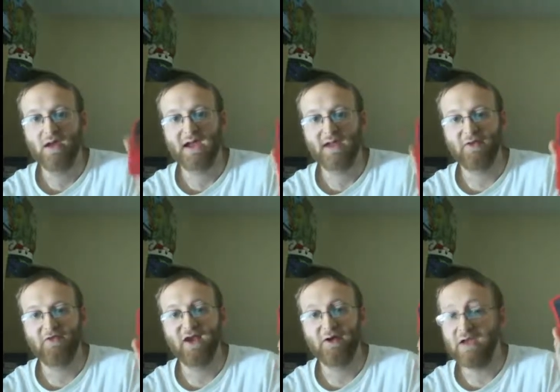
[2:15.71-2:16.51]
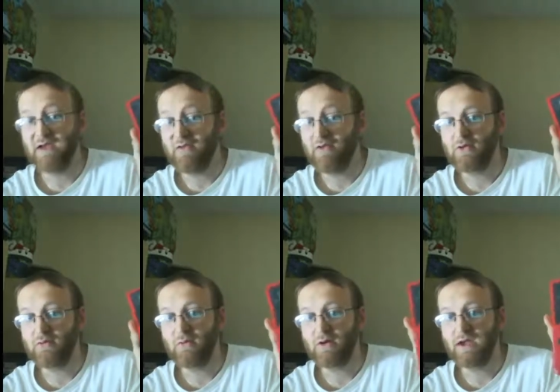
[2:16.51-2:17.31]
And the sound is a little
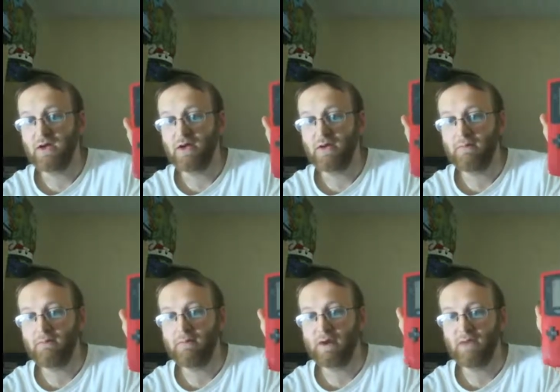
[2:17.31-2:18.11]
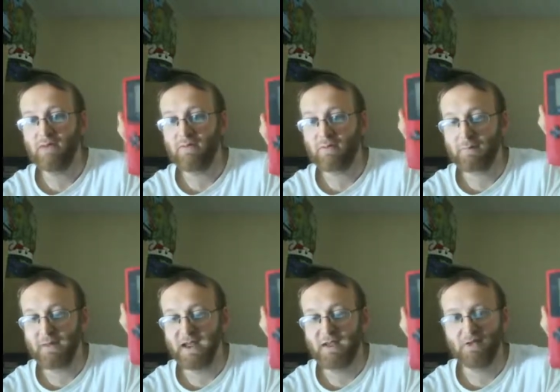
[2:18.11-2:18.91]
funky on it, but for
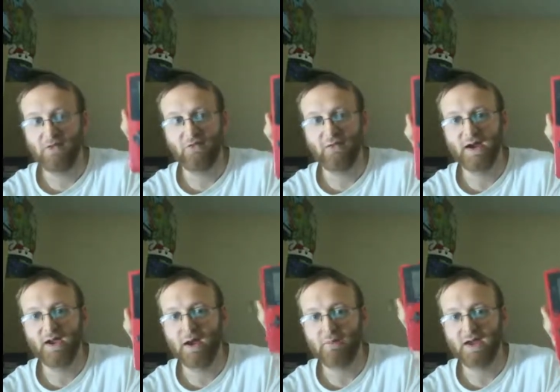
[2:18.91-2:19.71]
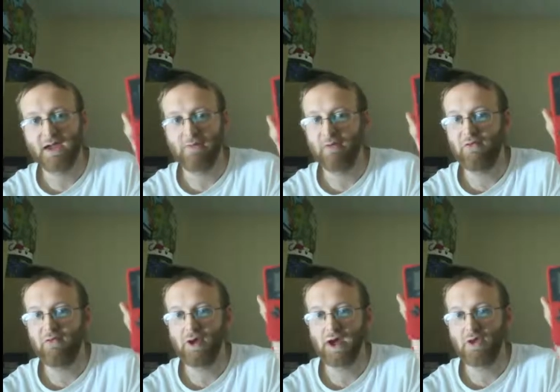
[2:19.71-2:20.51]
me, this is fine. I'm going to keep this
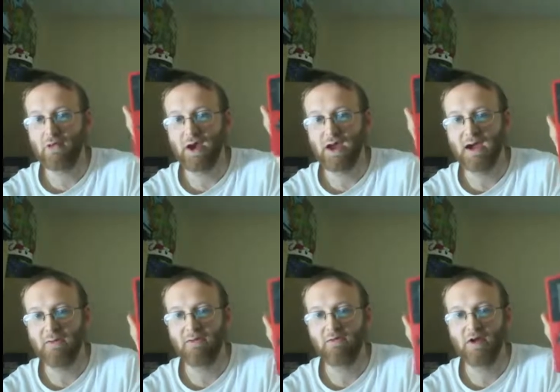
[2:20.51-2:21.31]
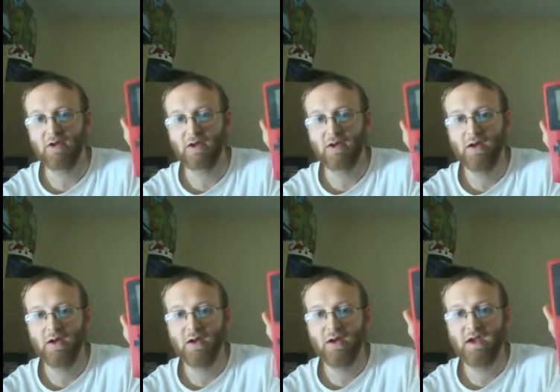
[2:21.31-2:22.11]
one. I do not have this color.
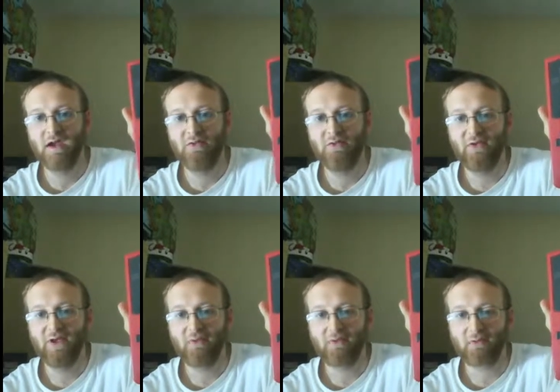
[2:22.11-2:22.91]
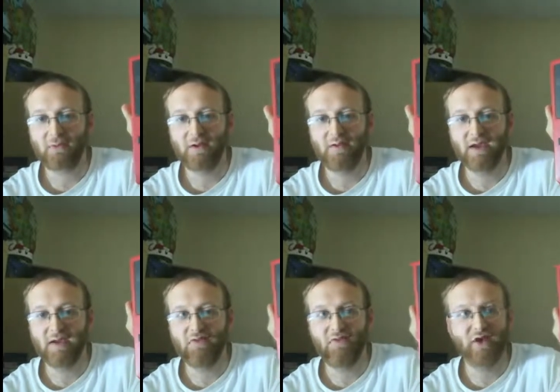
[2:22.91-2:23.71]
It's in really
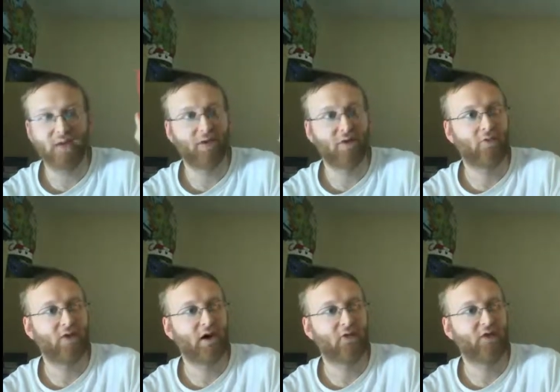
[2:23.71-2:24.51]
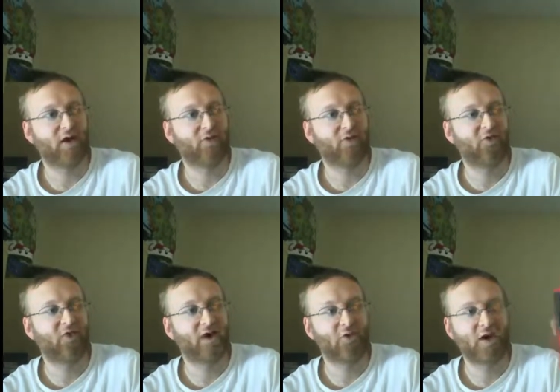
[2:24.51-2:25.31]
good shape otherwise. And the
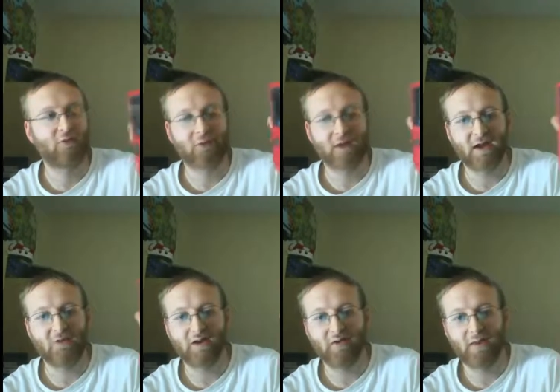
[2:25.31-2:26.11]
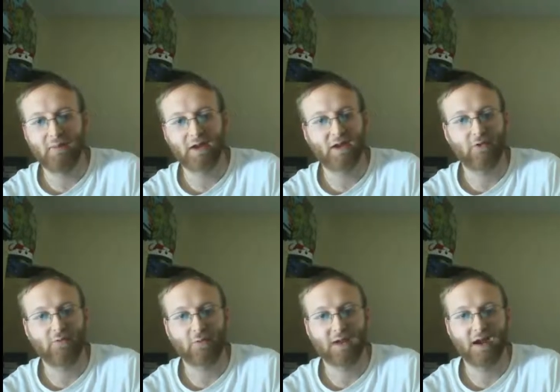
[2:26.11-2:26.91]
sound not working is not that big a deal
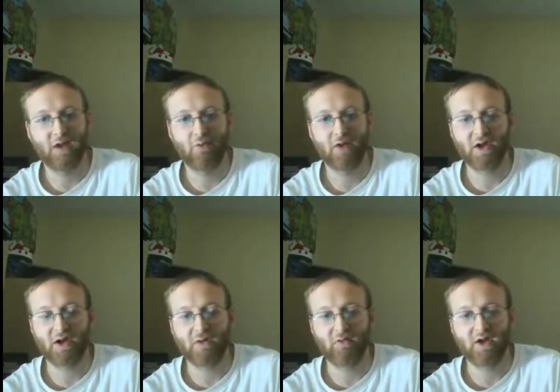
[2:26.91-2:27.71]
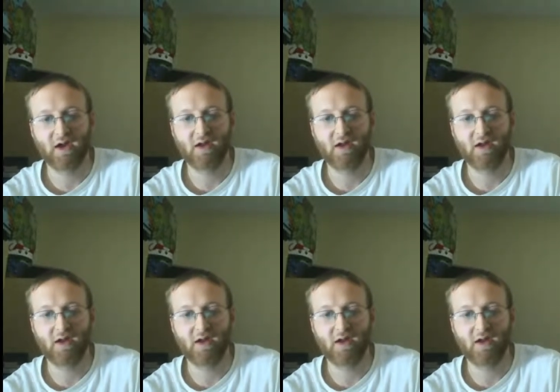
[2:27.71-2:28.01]
for me. I don't plan on using it.